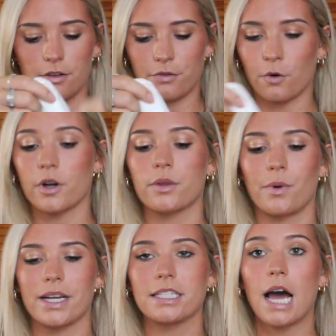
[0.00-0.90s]
the fourth
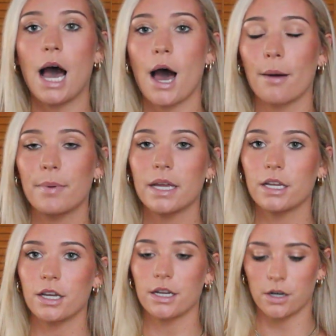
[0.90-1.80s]
white top
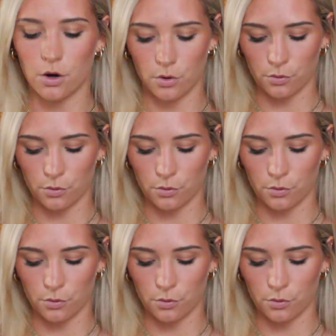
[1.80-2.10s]
in a